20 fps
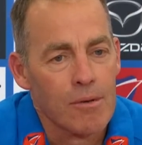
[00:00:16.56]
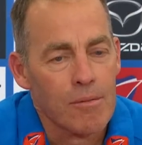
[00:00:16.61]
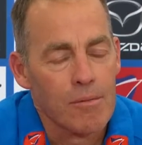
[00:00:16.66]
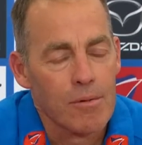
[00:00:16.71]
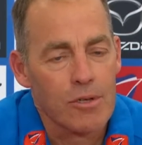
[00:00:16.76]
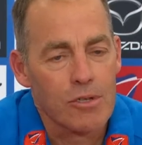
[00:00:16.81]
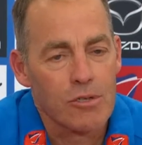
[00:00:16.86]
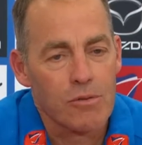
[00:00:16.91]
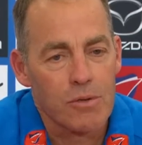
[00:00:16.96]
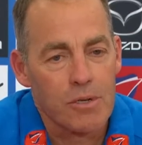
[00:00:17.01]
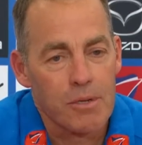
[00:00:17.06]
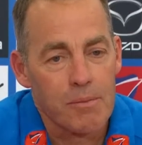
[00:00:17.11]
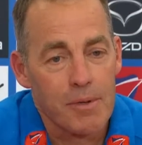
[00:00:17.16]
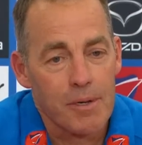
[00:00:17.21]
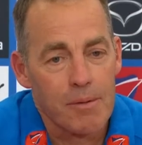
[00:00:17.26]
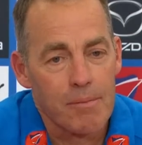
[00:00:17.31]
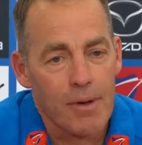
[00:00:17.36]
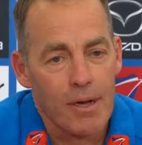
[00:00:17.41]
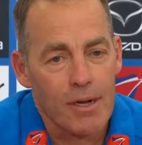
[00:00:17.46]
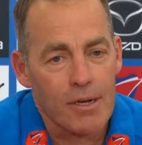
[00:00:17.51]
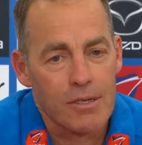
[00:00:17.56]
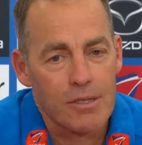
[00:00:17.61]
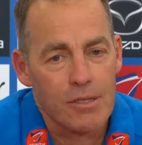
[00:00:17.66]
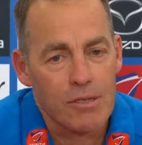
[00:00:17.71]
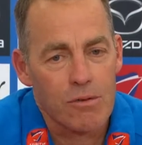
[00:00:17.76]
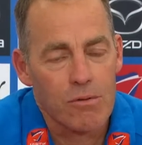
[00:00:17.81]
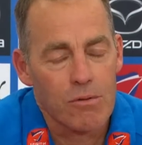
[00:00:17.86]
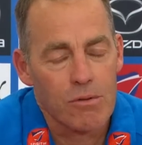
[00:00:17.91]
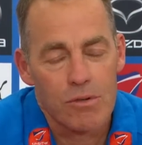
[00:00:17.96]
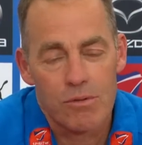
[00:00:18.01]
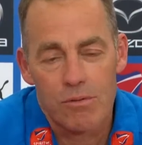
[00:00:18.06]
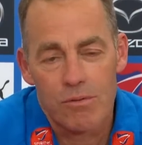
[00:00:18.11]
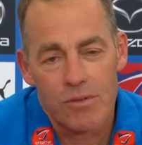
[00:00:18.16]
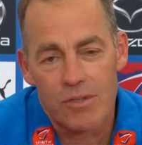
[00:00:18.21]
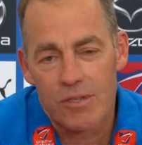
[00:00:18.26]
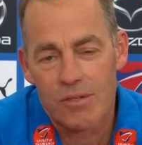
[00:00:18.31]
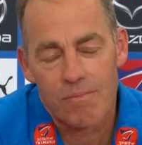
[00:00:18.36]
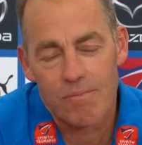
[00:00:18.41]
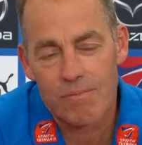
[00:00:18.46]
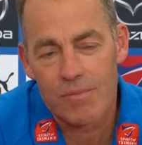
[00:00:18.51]
the 20-minute mark of the quarter, it
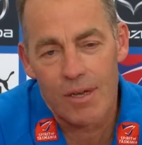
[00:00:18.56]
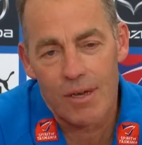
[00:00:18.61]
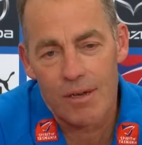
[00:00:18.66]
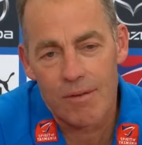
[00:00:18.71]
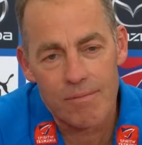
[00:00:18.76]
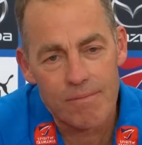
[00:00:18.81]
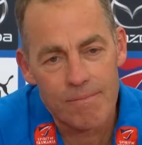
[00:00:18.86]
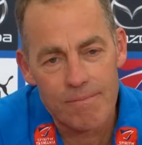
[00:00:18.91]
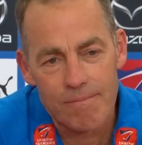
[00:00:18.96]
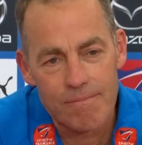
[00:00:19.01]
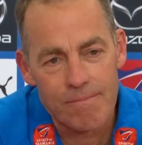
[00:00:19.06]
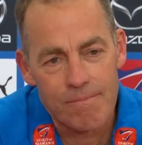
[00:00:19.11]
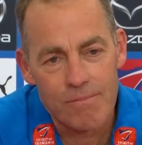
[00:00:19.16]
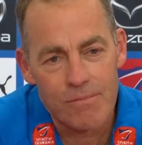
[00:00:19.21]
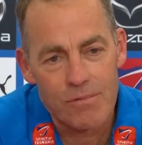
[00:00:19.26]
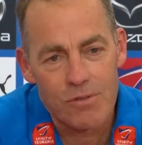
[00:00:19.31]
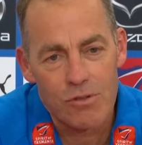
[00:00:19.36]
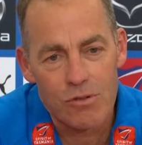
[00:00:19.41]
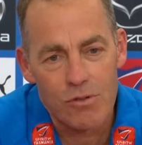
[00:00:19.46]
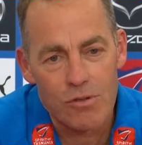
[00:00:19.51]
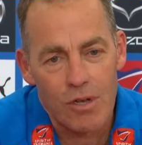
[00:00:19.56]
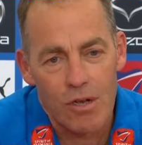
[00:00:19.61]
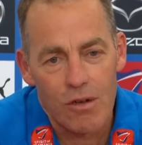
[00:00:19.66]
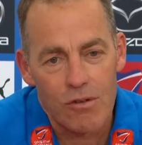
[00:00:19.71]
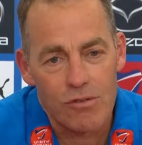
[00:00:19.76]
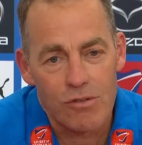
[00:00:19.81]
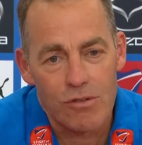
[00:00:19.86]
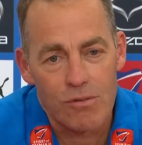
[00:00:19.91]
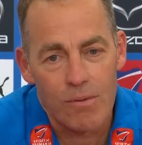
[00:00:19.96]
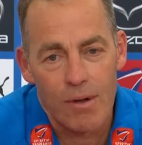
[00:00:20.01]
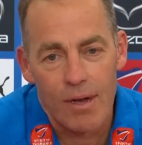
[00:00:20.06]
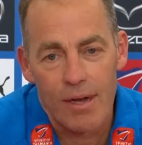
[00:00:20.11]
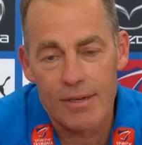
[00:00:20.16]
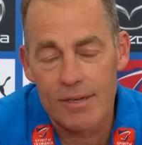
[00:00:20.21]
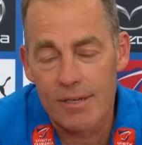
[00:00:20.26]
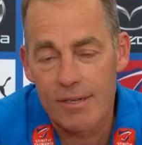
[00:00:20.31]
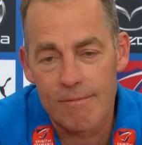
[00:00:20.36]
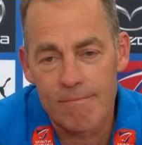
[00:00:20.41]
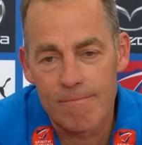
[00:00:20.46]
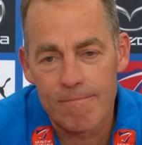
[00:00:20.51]
was, you know,
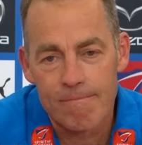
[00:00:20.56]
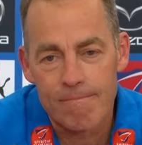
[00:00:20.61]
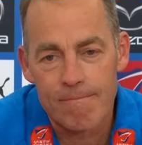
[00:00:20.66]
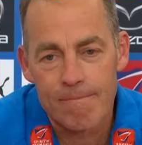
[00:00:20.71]
2-1, and